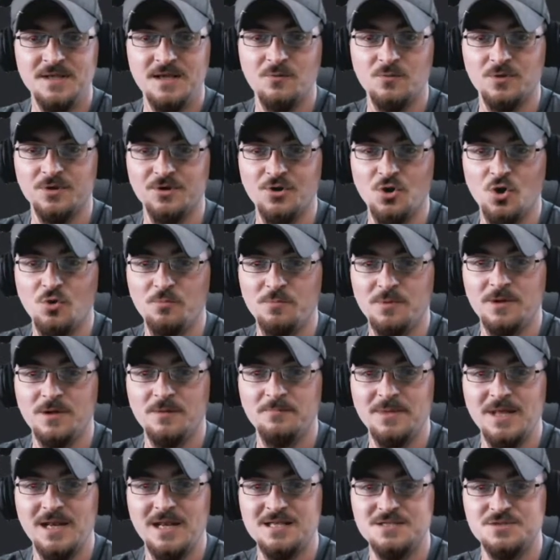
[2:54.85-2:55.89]
We're gonna open
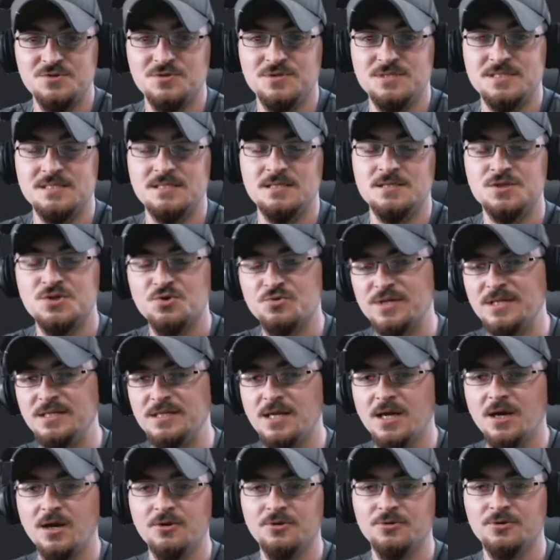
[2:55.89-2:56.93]
up and as you can see, screen
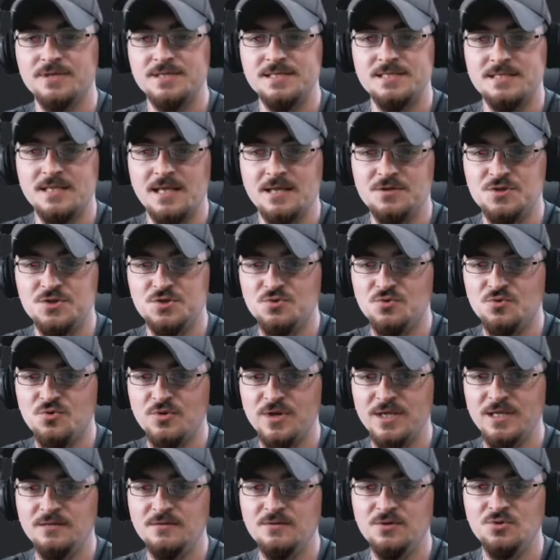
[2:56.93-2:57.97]
color is set to green.